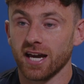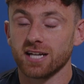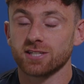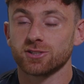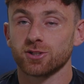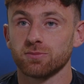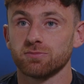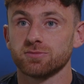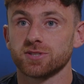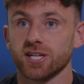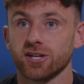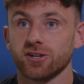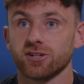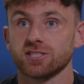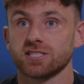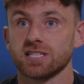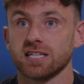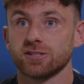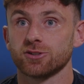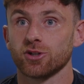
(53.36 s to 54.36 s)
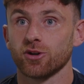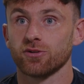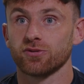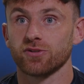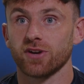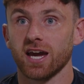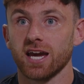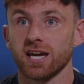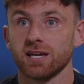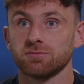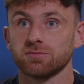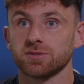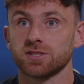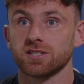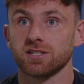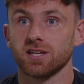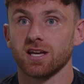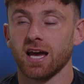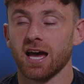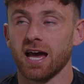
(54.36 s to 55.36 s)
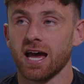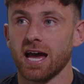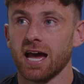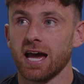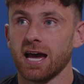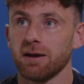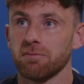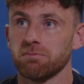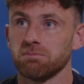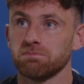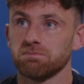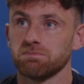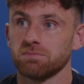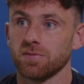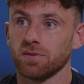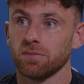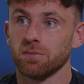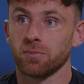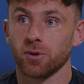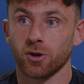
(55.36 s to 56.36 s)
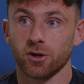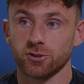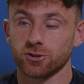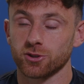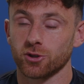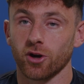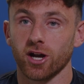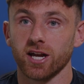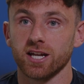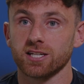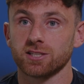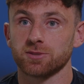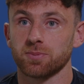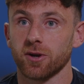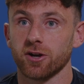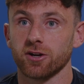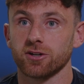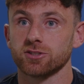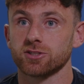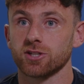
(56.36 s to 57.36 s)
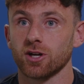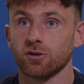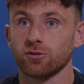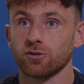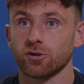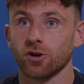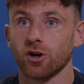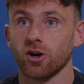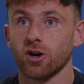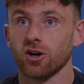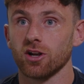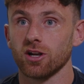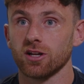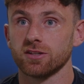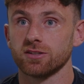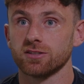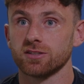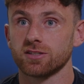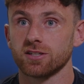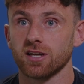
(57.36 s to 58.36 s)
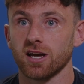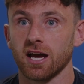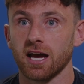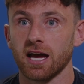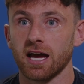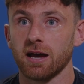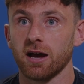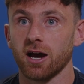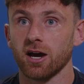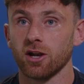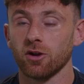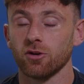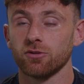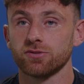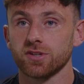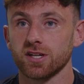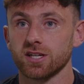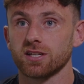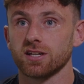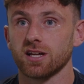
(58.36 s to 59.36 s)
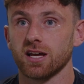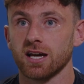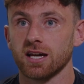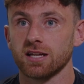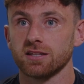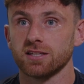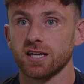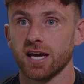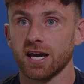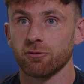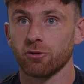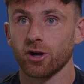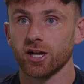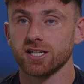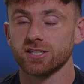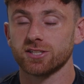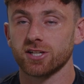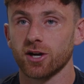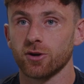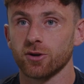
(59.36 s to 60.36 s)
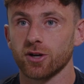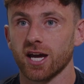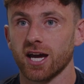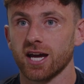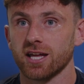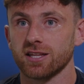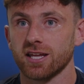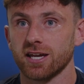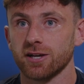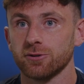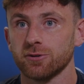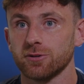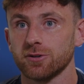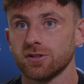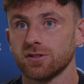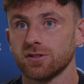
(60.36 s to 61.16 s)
Some seriously tough games. But it was a great experience overall, and I loved it. And yeah, ready to go again now.